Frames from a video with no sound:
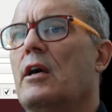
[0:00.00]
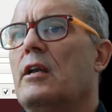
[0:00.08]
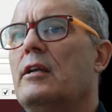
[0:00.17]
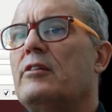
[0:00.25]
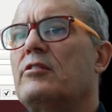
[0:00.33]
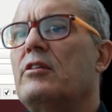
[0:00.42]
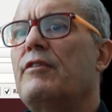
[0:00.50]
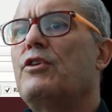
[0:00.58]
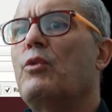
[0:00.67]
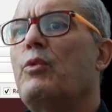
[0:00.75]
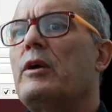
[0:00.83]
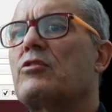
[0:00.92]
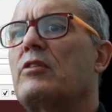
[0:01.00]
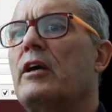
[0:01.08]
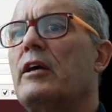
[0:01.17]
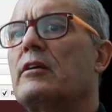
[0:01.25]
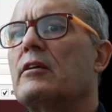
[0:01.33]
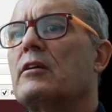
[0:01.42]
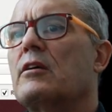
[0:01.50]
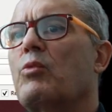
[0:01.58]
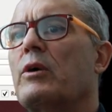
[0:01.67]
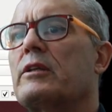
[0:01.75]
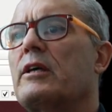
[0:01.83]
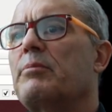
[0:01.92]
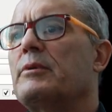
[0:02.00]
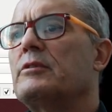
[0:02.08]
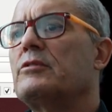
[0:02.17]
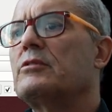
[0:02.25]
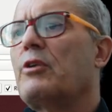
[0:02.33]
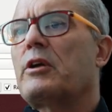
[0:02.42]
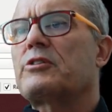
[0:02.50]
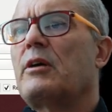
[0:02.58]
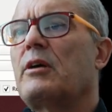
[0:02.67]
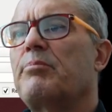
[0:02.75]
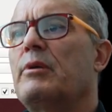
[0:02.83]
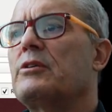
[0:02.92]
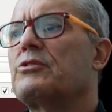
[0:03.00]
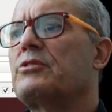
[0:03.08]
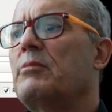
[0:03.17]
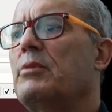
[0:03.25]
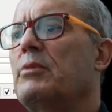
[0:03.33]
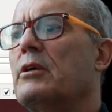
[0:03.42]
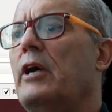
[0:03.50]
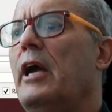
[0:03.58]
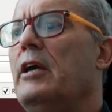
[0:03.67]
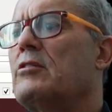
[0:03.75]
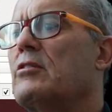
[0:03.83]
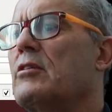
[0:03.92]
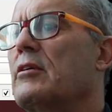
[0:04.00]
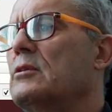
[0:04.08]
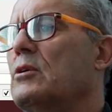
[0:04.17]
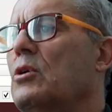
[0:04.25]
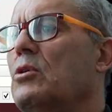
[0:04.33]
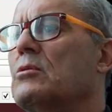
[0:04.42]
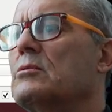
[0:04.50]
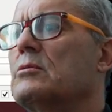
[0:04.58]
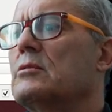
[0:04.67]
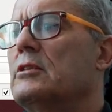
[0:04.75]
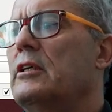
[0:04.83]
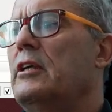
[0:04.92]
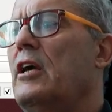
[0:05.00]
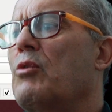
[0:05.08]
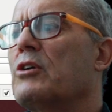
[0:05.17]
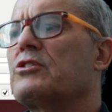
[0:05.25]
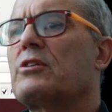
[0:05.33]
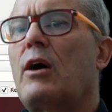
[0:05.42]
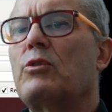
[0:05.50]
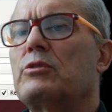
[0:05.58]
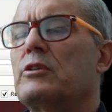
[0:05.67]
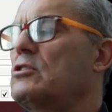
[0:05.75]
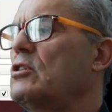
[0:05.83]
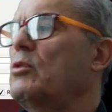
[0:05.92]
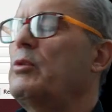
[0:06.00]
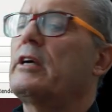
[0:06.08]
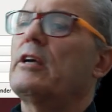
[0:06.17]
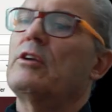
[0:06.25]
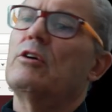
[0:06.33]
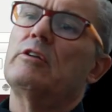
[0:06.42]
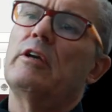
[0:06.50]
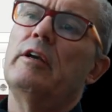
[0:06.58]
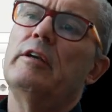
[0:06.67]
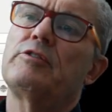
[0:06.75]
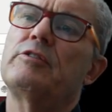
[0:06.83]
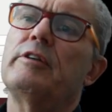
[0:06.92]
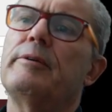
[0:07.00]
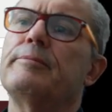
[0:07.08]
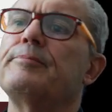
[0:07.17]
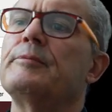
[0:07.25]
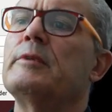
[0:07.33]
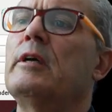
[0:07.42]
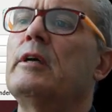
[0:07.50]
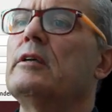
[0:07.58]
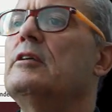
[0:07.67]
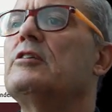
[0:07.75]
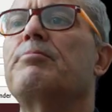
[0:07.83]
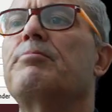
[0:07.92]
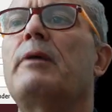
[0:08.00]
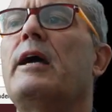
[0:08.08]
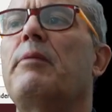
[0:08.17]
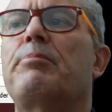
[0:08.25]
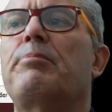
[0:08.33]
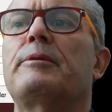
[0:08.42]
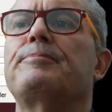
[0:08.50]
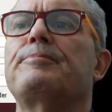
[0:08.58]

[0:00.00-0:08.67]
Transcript: Let's see a few weeks later what happens. For example, December 8th. Oh, the day was cloudy, so we cannot really see. This may happen.